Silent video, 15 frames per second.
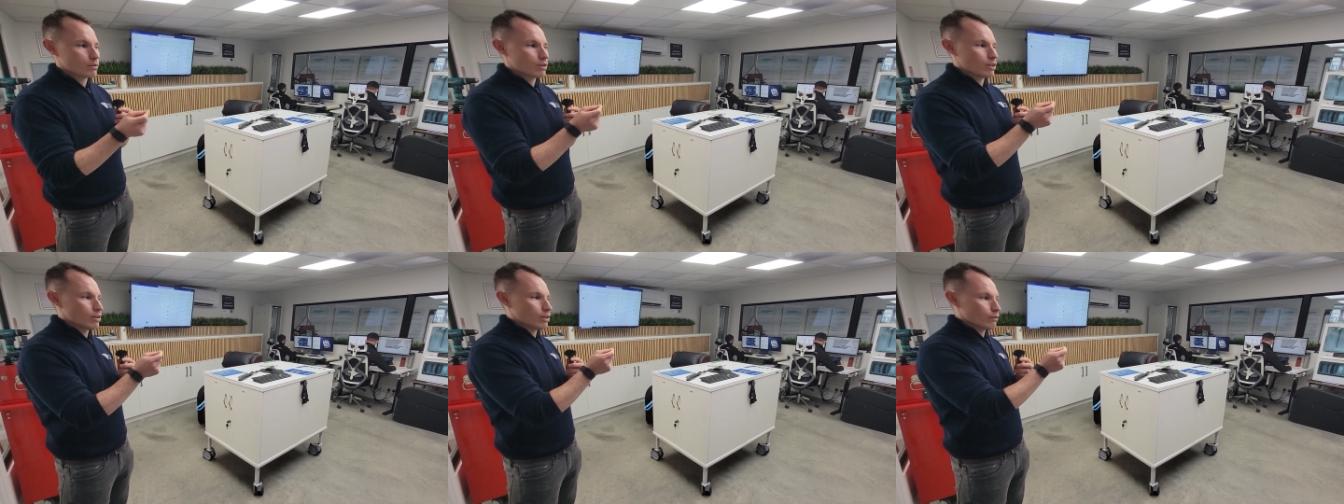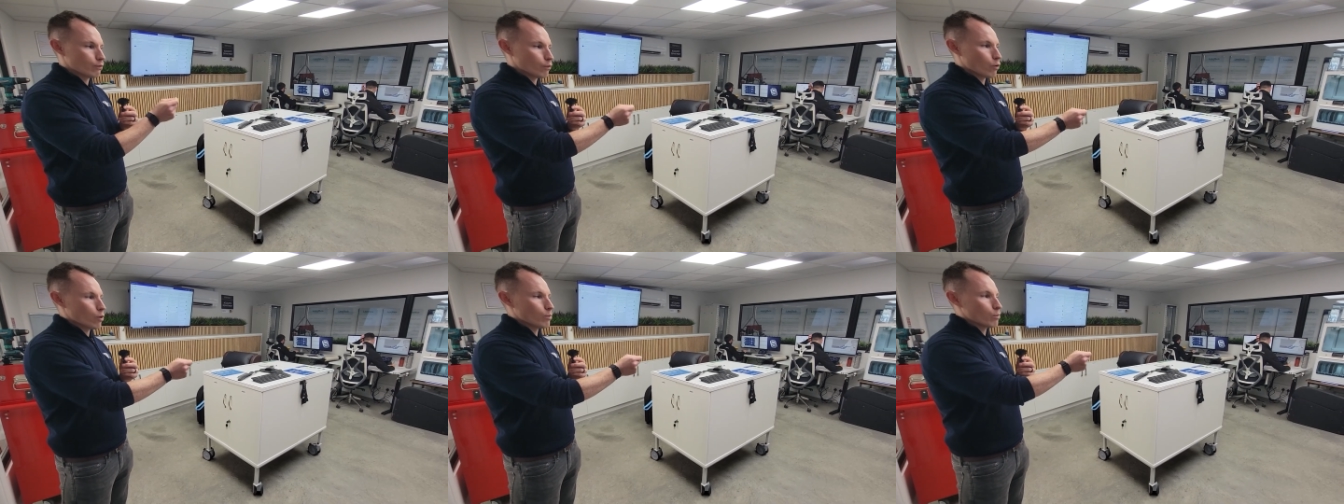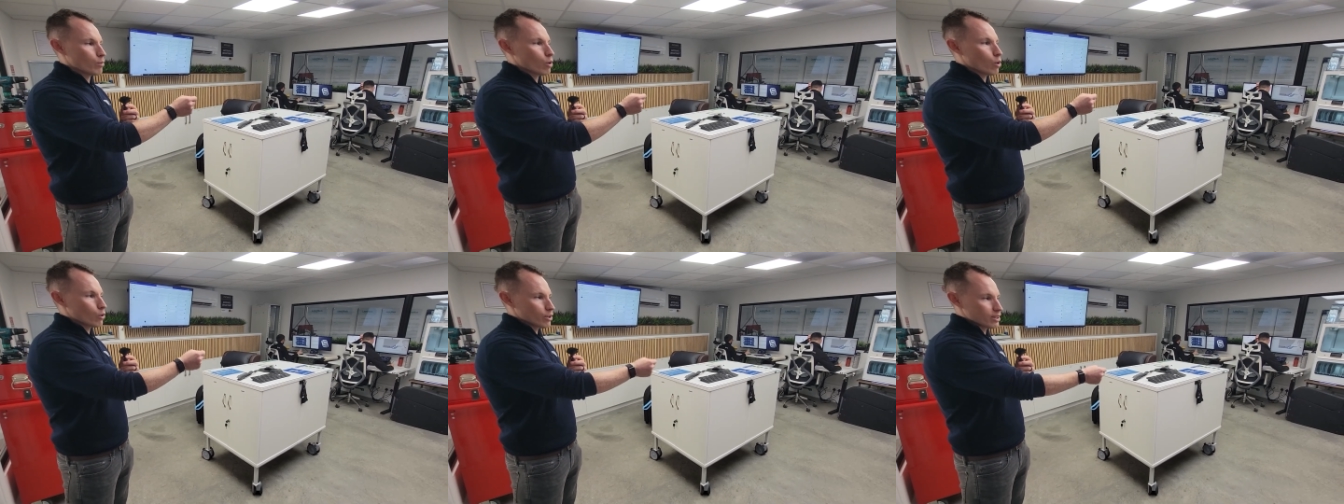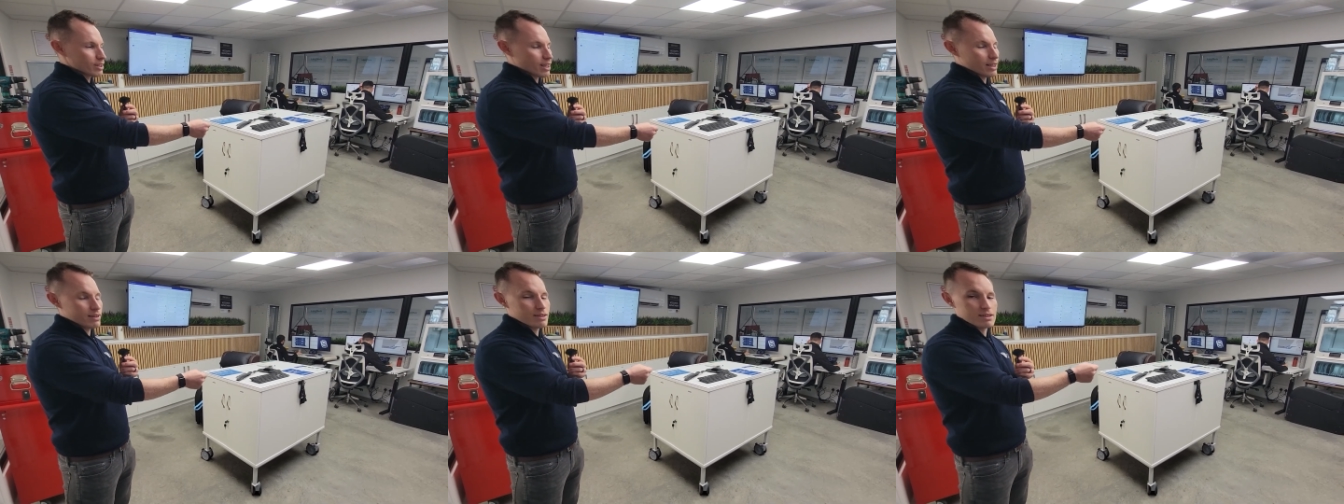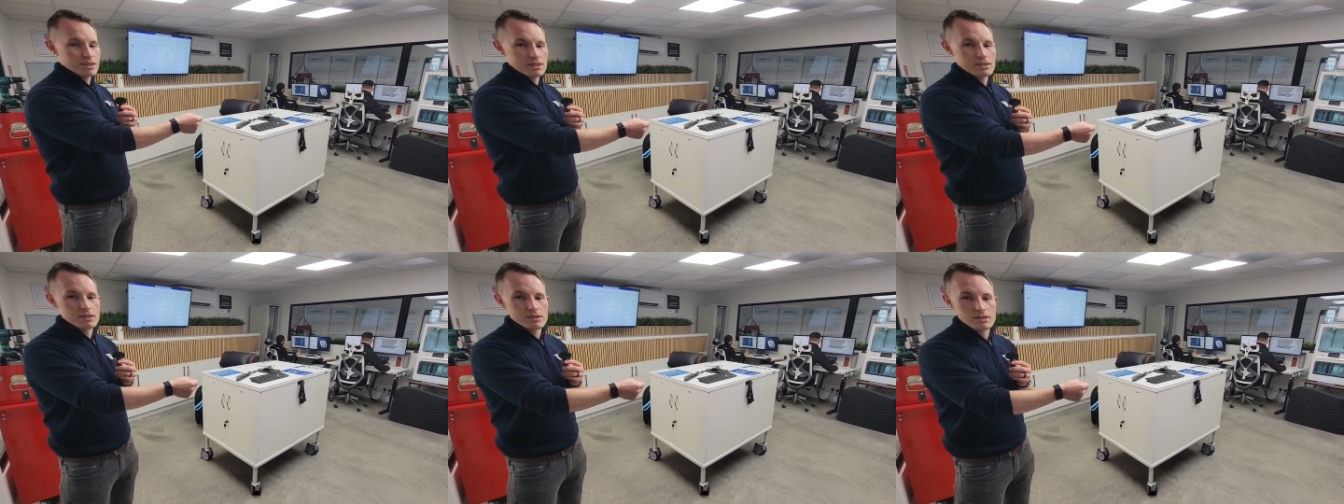to inform our design
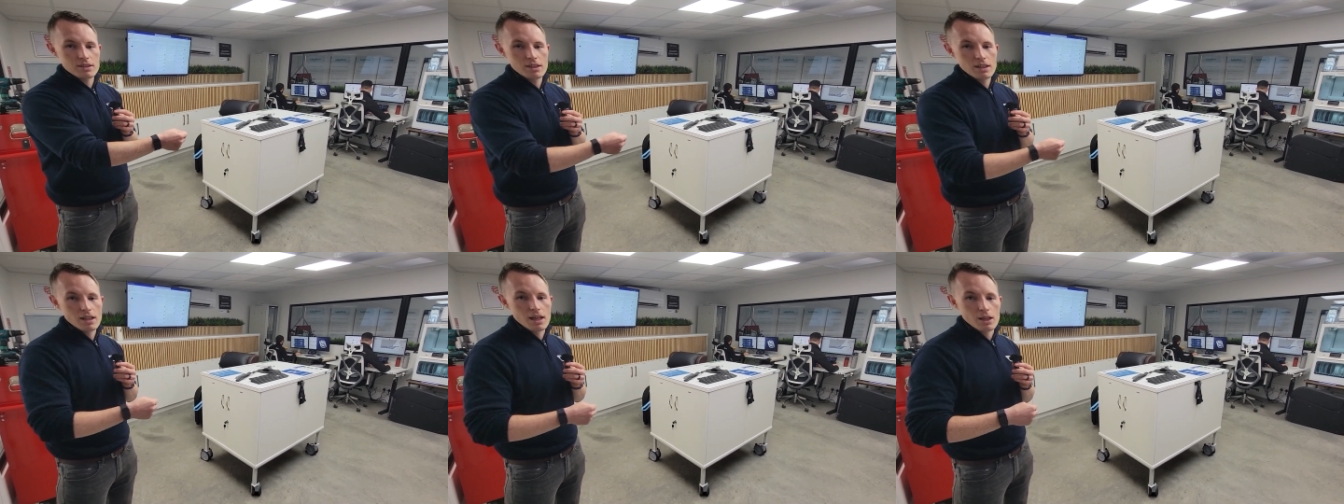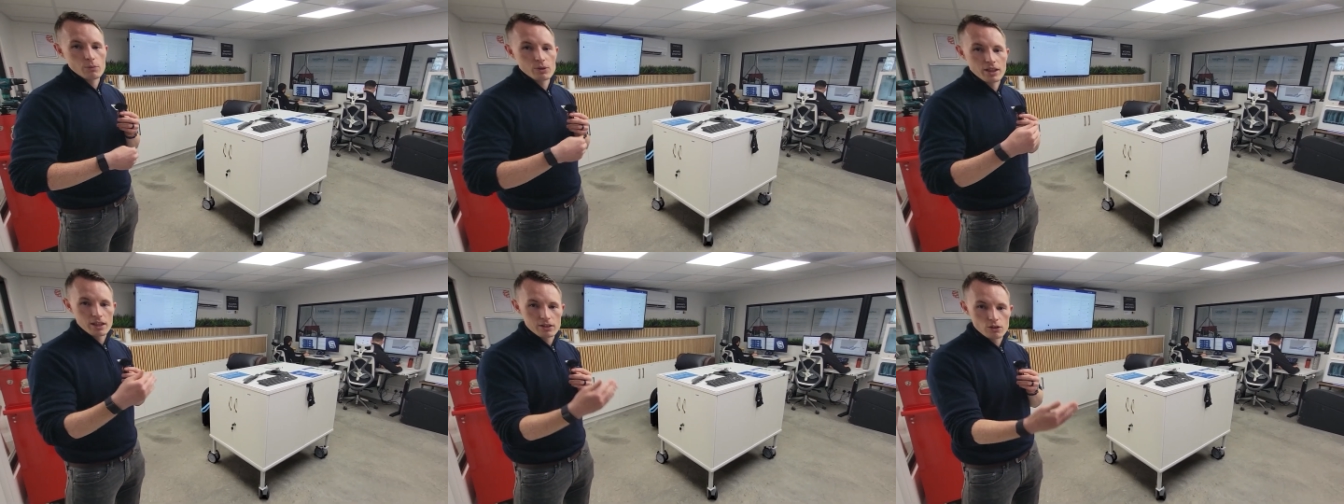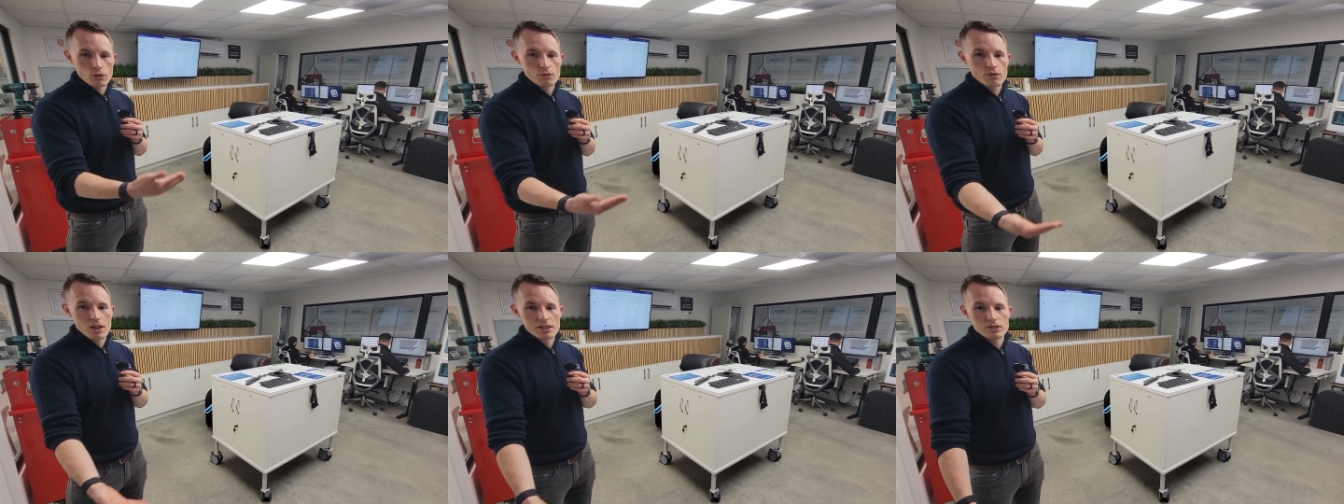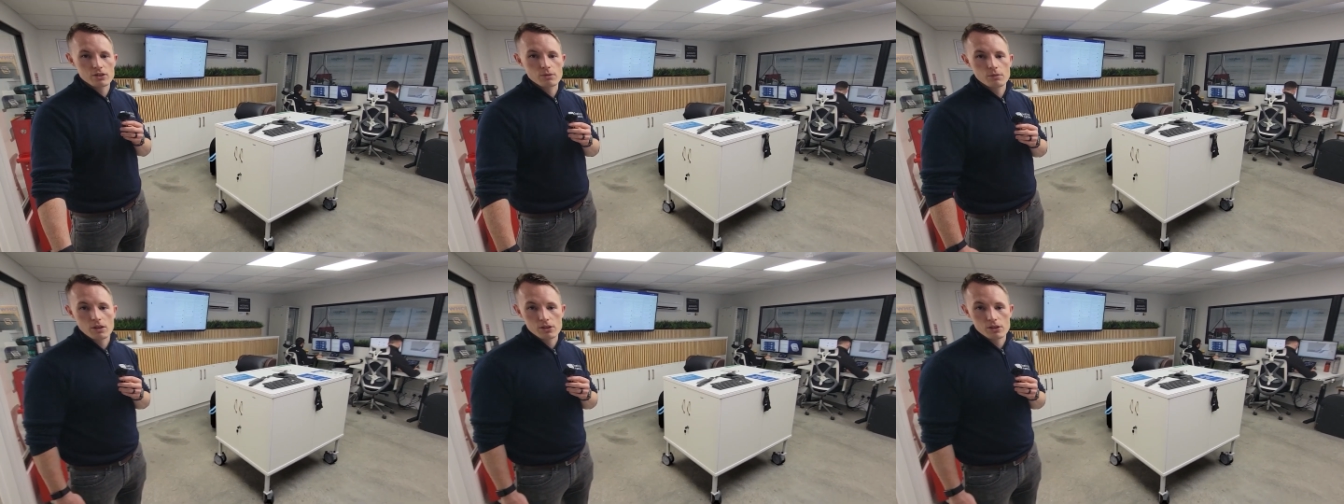decisions and we get it done faster.